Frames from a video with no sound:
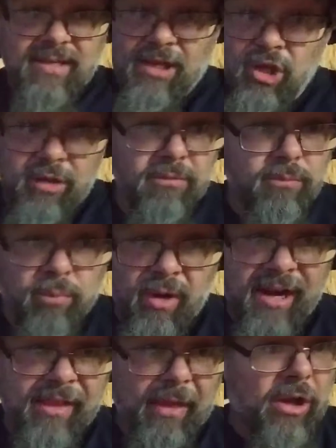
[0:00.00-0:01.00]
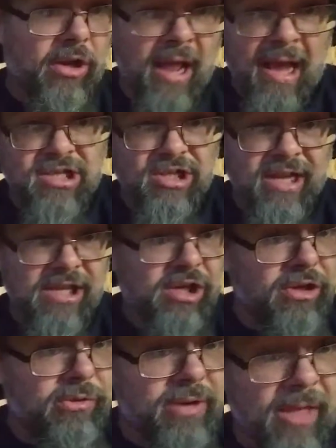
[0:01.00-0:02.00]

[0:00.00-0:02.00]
breathe. I couldn't exercise. Couldn't do nothing.